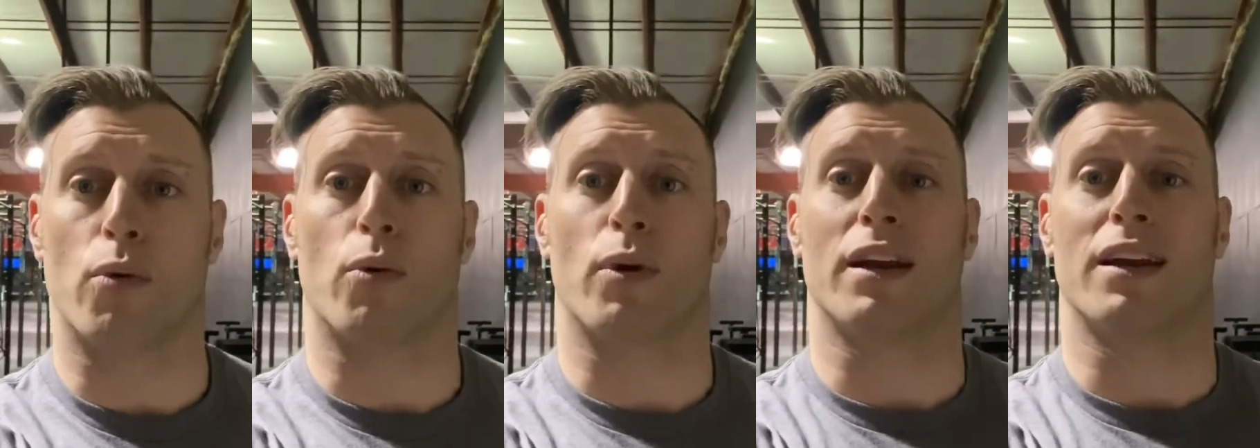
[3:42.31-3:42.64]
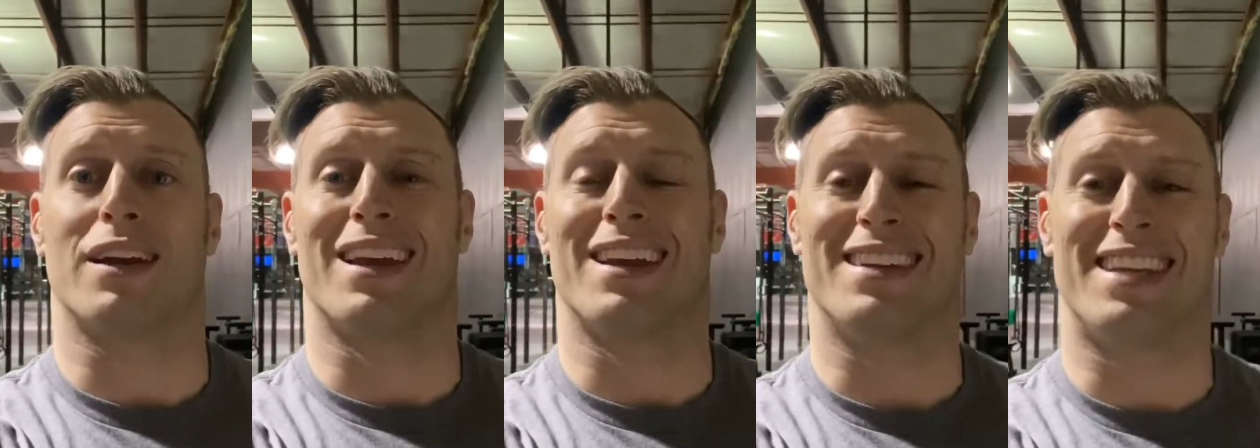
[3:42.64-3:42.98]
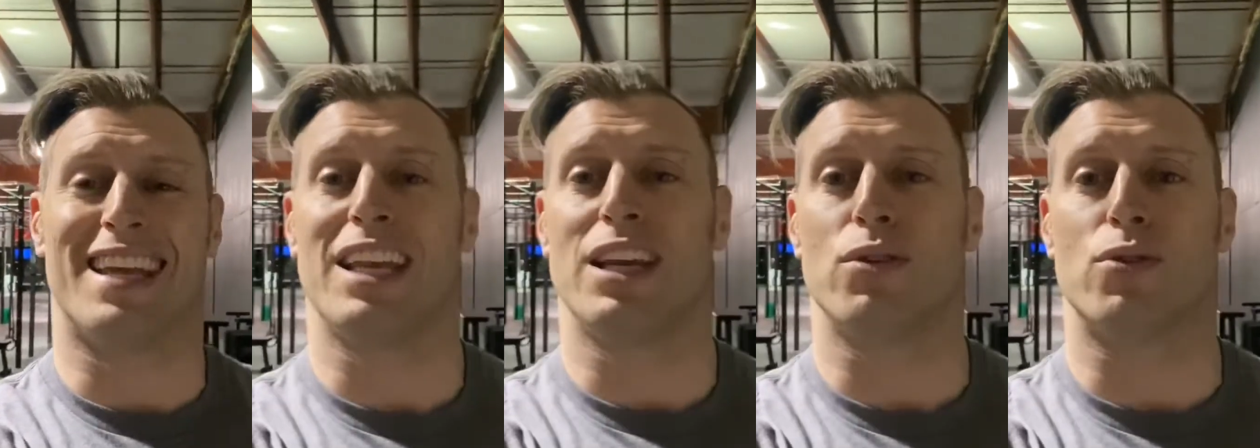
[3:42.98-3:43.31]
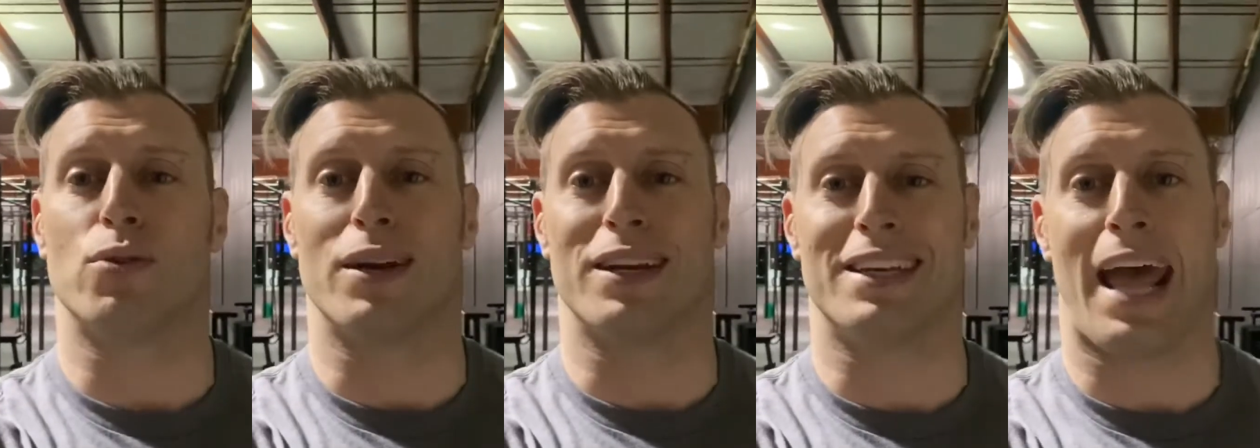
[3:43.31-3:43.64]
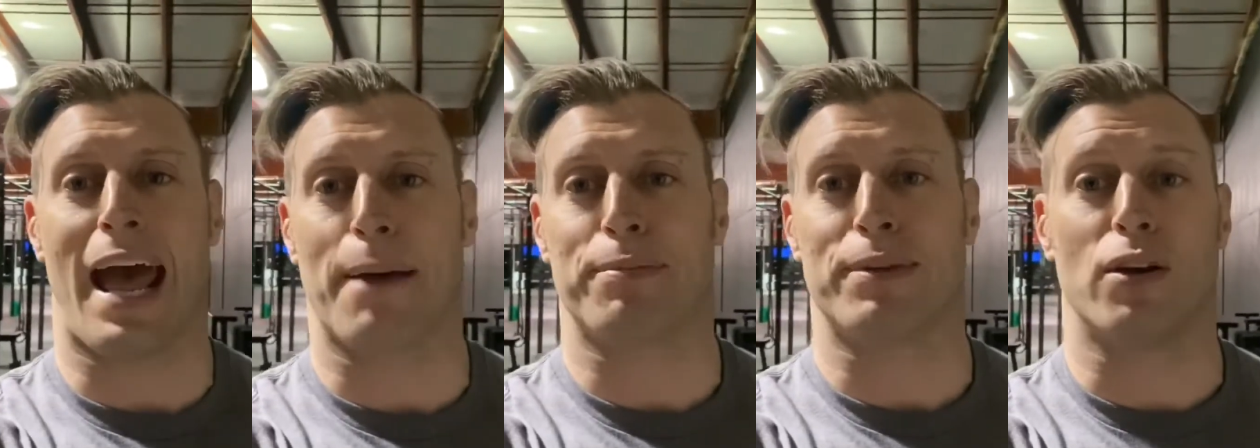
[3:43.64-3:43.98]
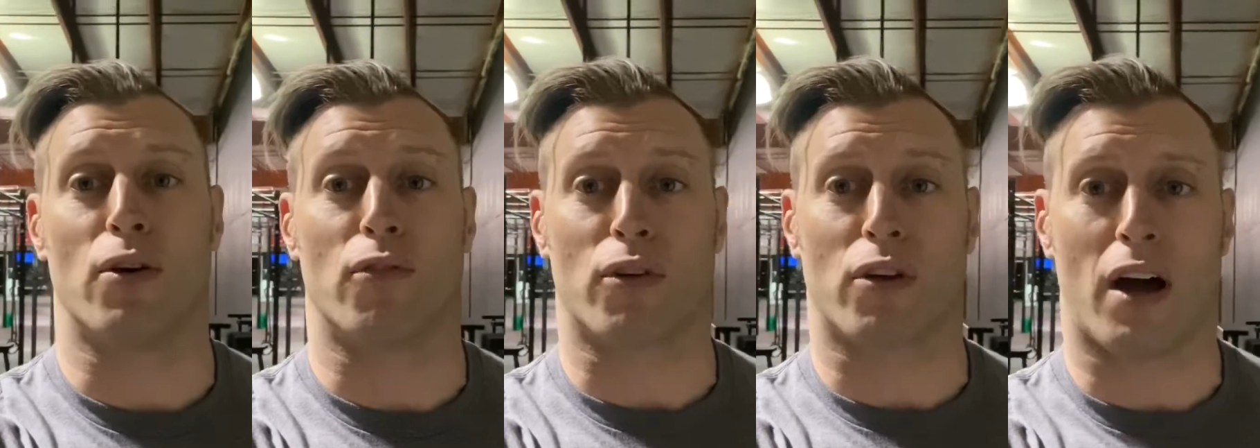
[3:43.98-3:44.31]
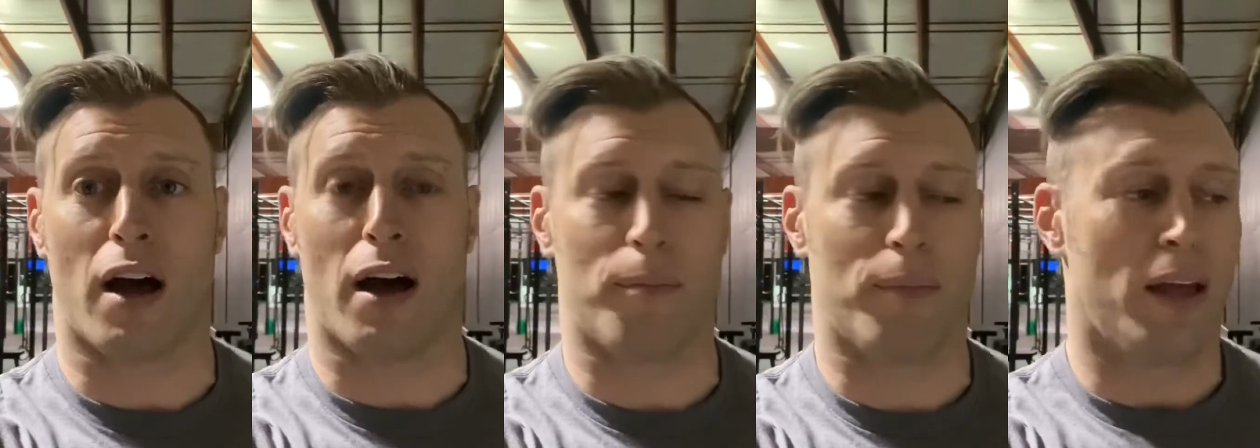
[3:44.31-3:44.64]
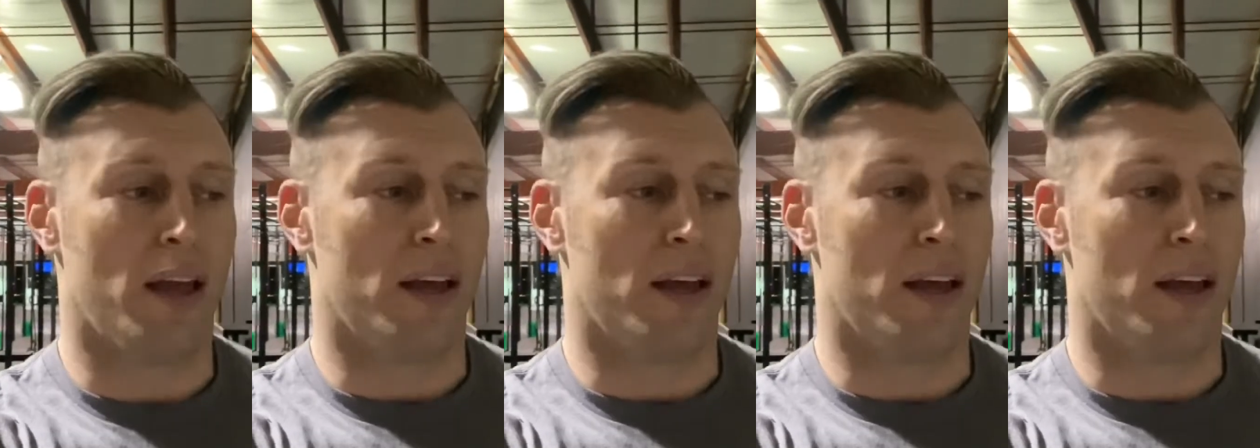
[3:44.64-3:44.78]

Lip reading: We're gonna continue to adapt and overcome,